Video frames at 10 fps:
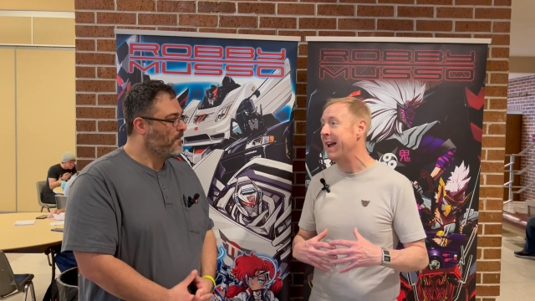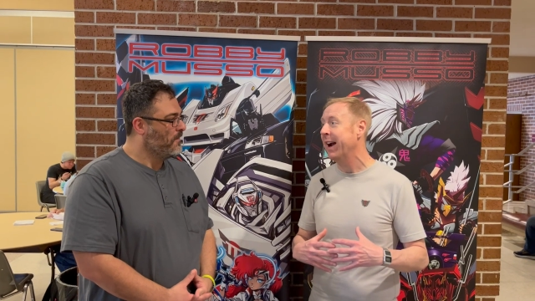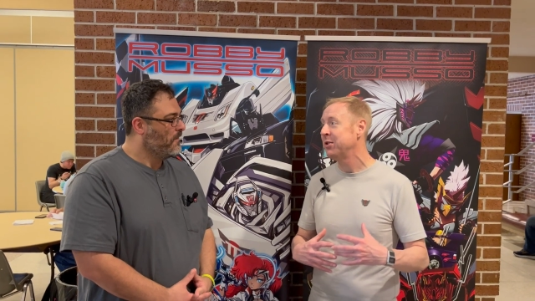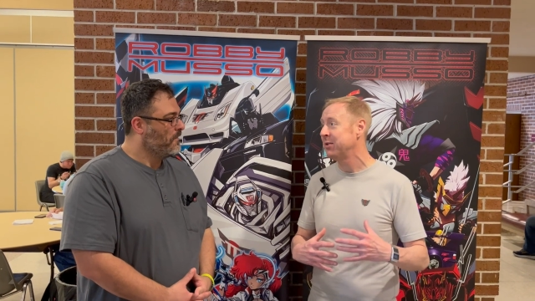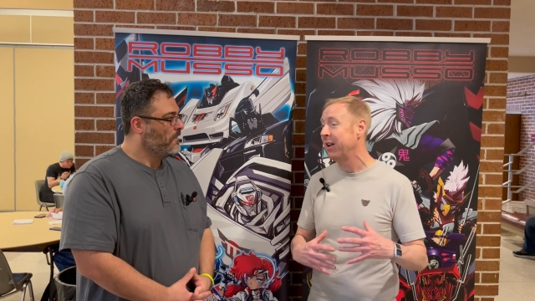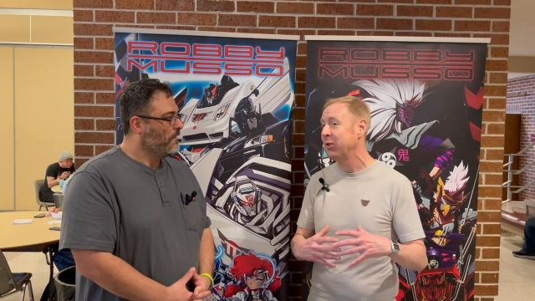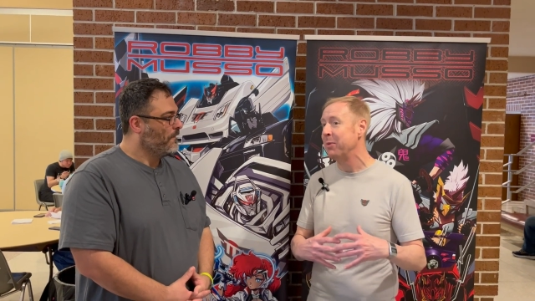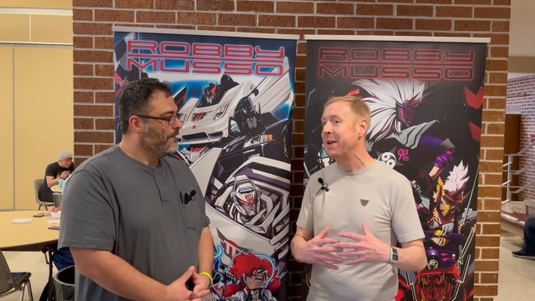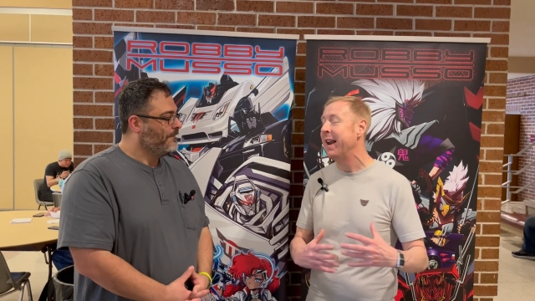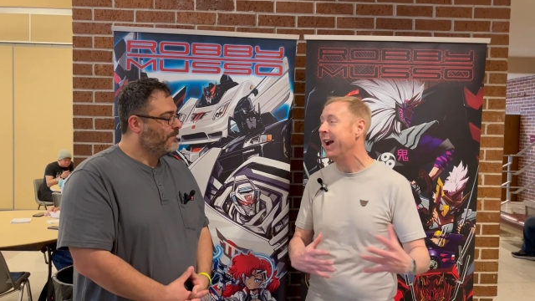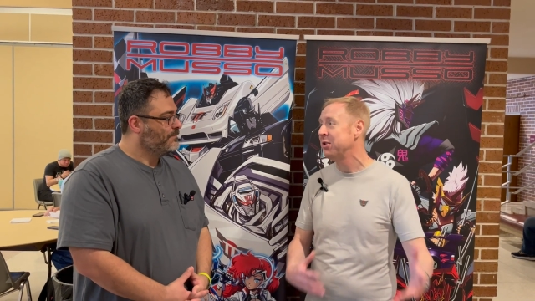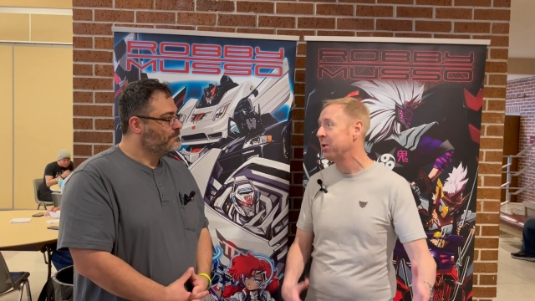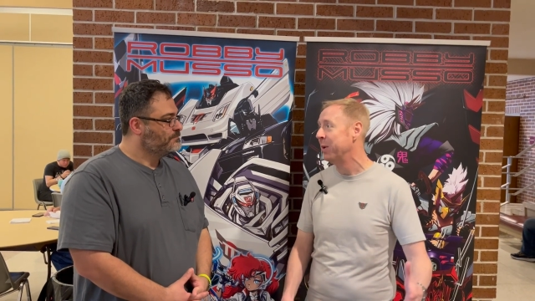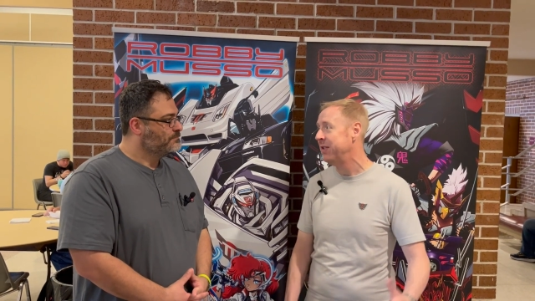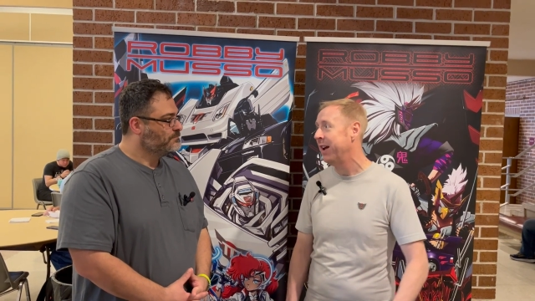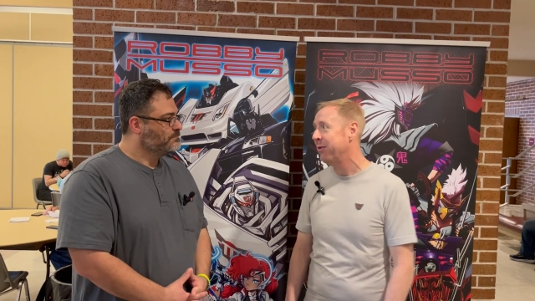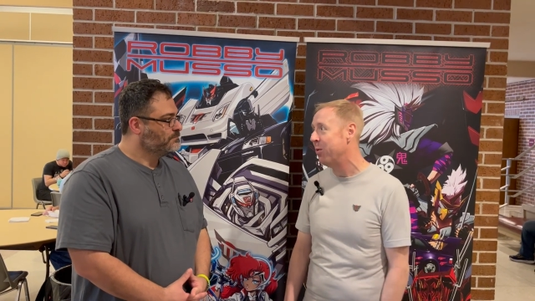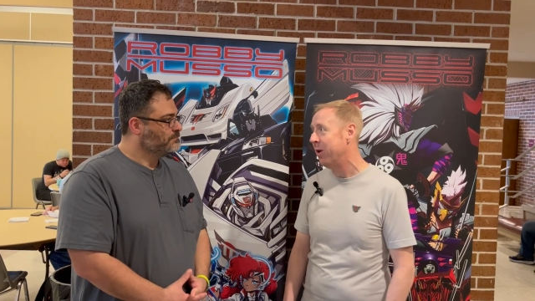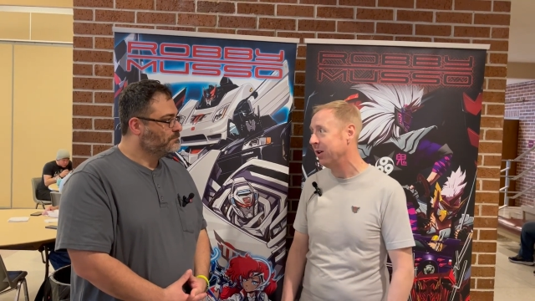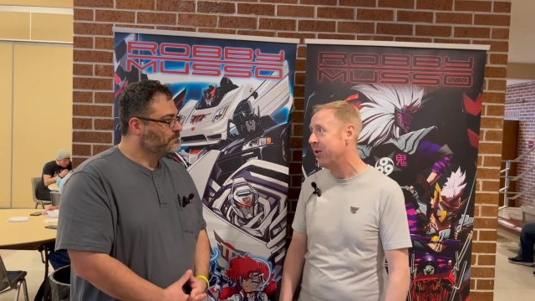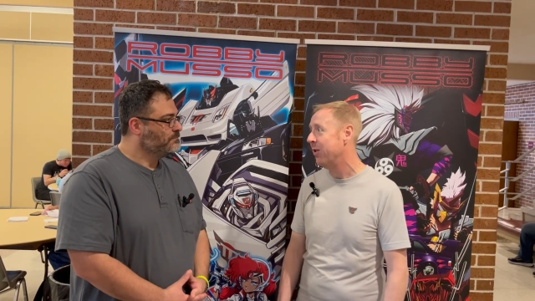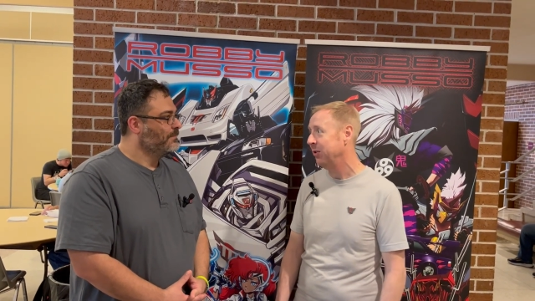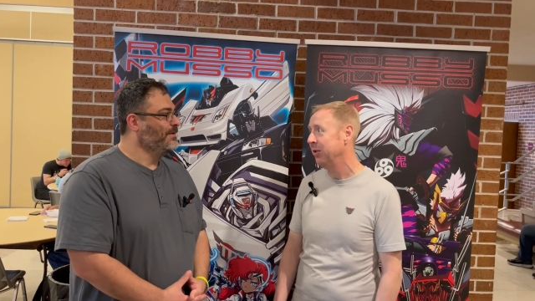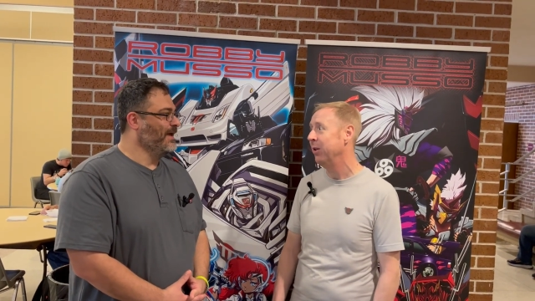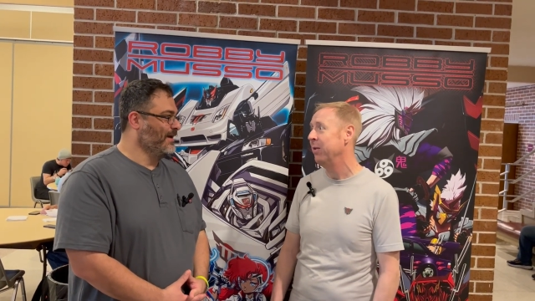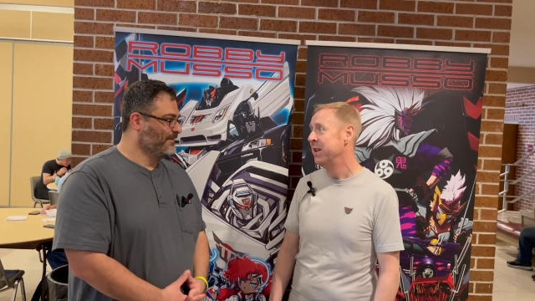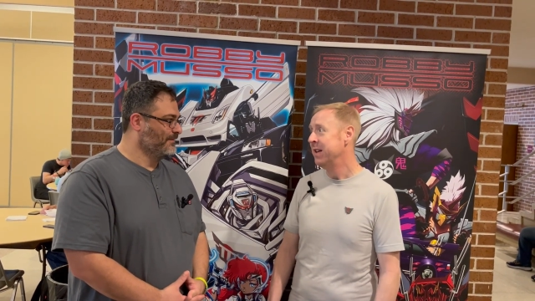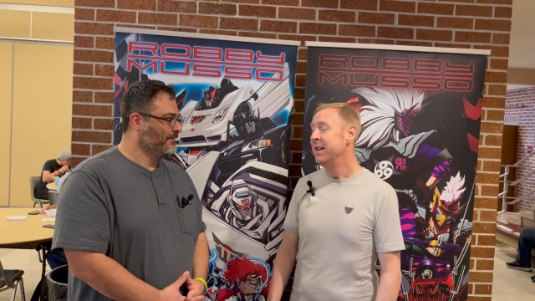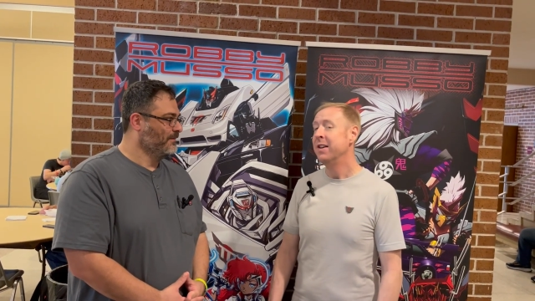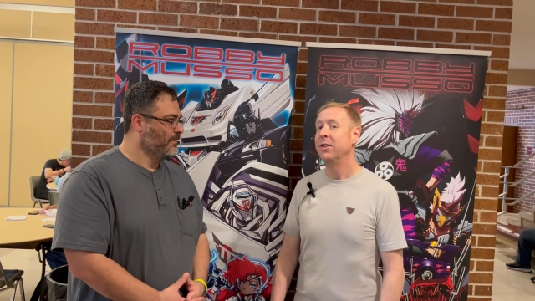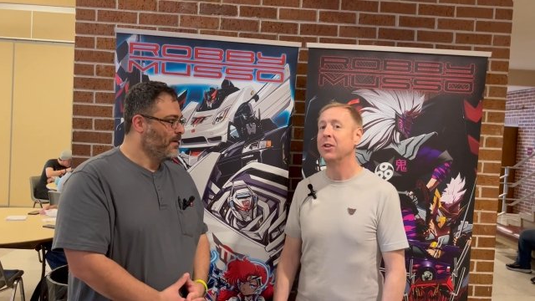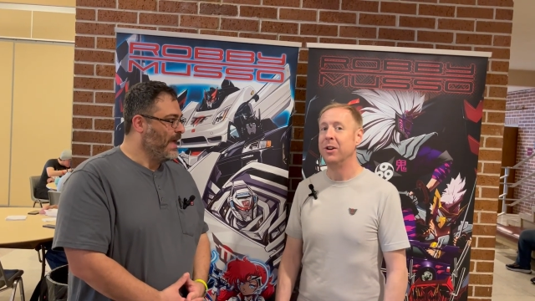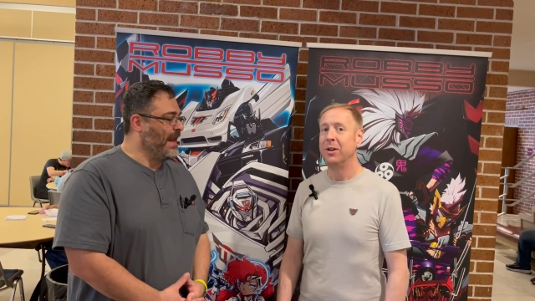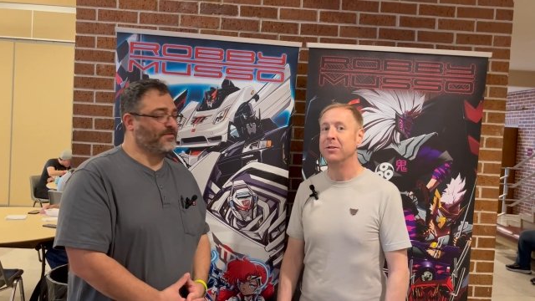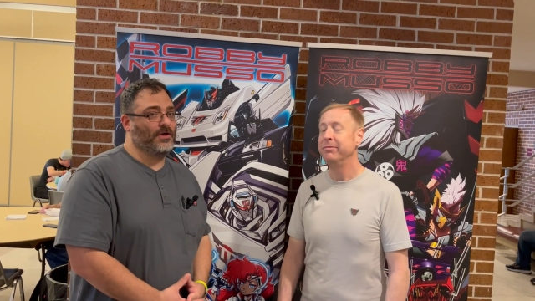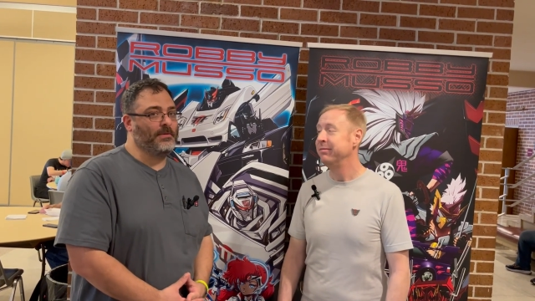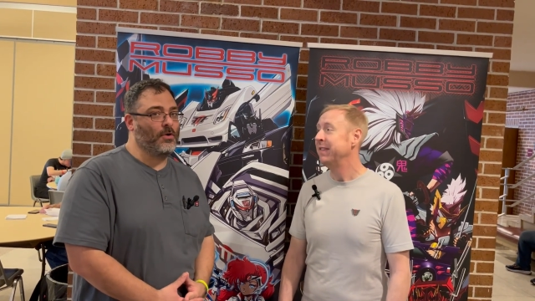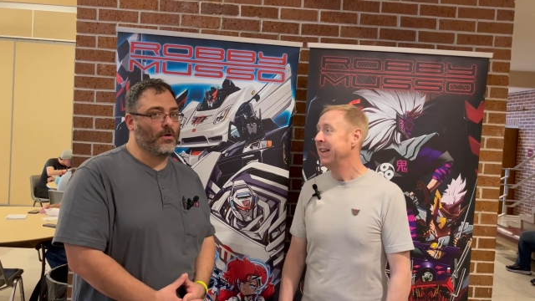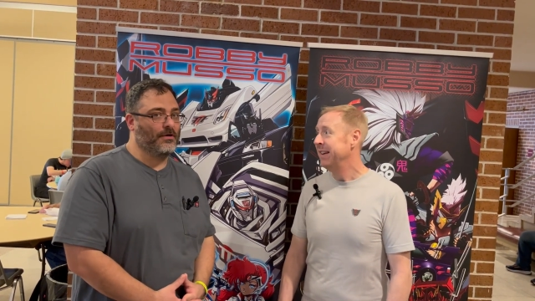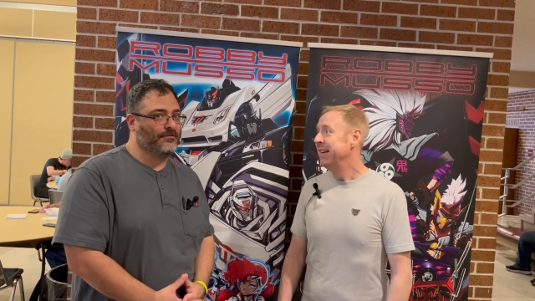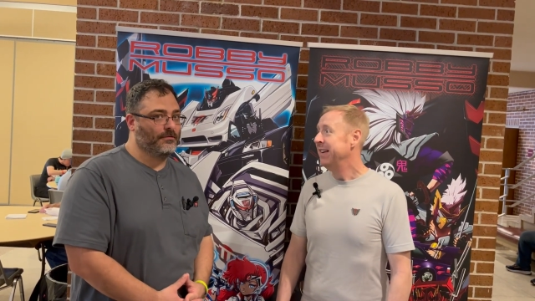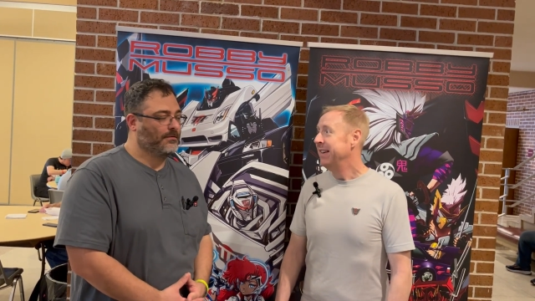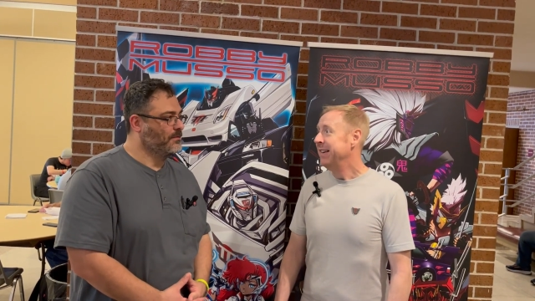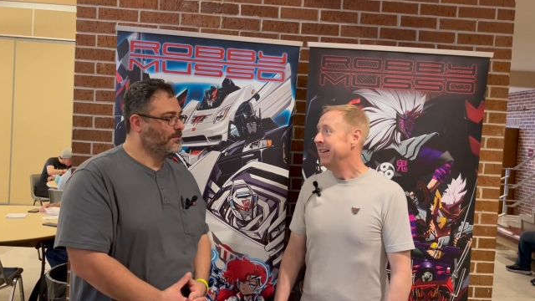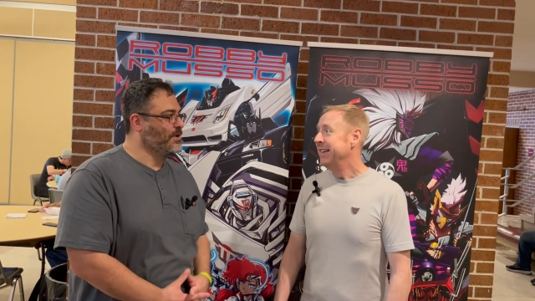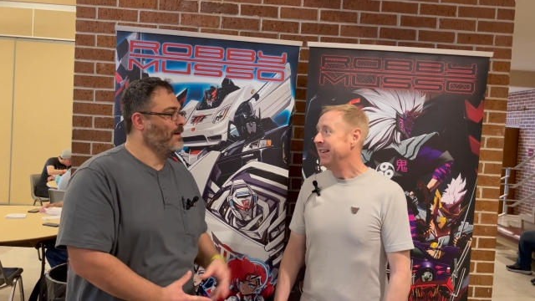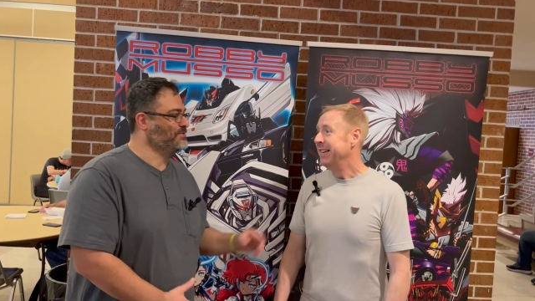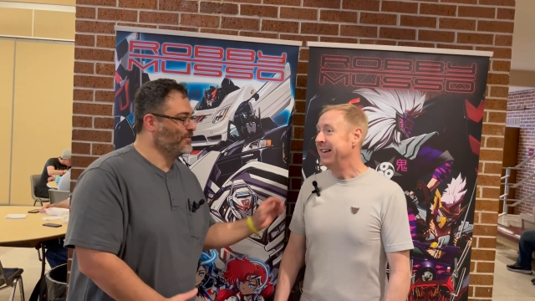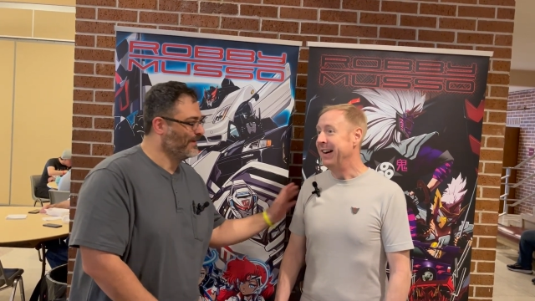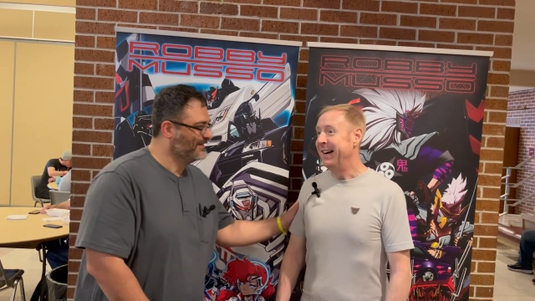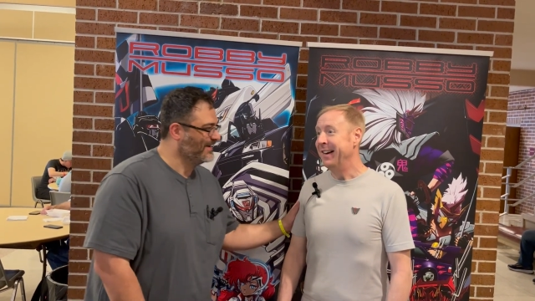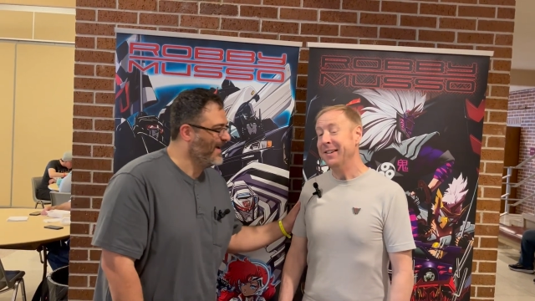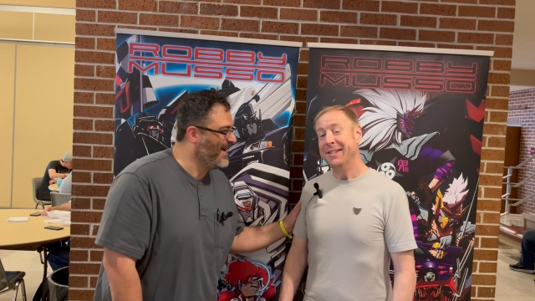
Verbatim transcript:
Speaker 1: ex, there's something extra with the F1 cars too. Yes. So and it's going to
Speaker 2: be orange. No, I'm joking. Uh,